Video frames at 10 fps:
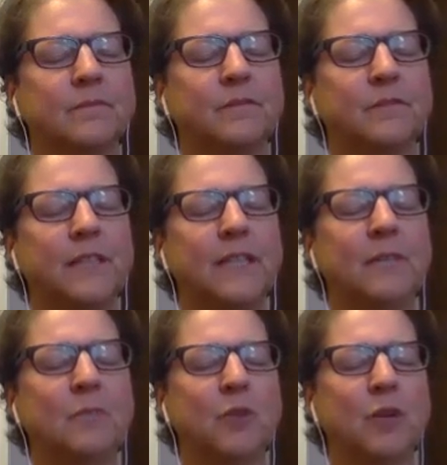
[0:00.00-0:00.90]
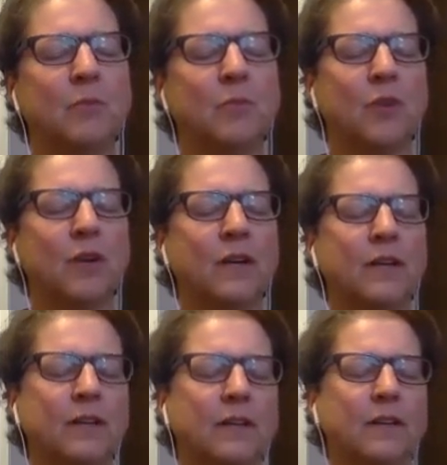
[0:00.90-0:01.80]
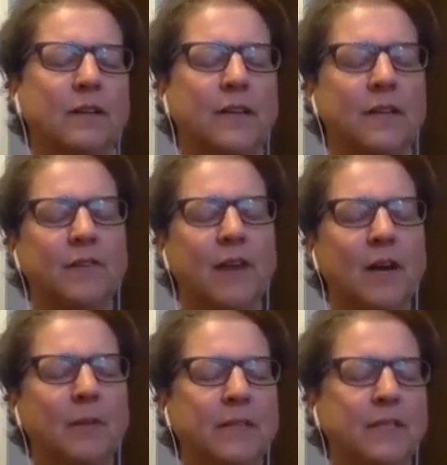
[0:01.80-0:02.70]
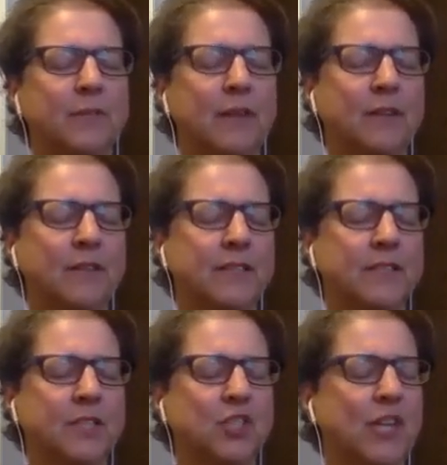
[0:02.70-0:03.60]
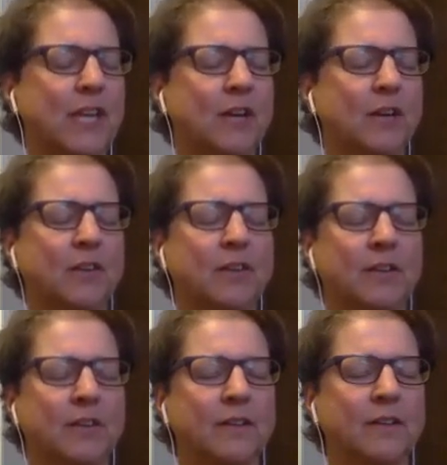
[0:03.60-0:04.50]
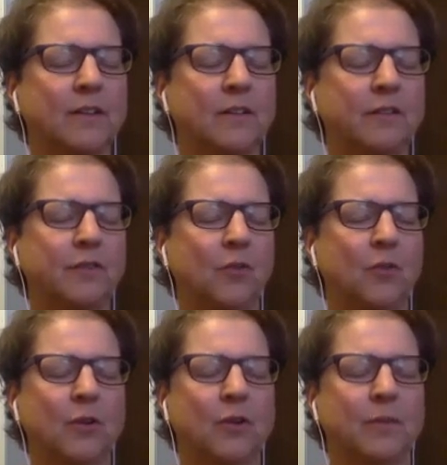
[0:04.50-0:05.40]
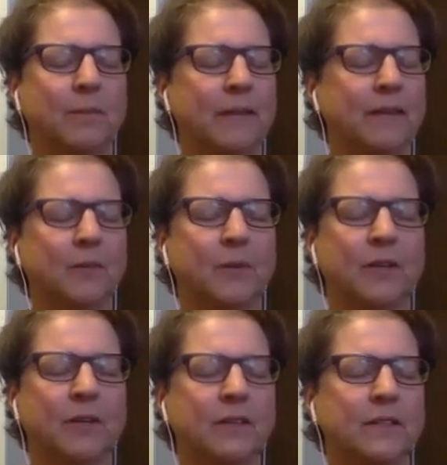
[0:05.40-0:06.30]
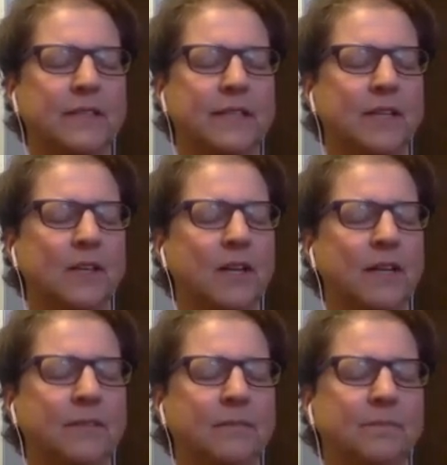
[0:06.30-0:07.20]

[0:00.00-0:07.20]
Feeling more and more the environment around us, the chair, the floor, the bed that we're seated on.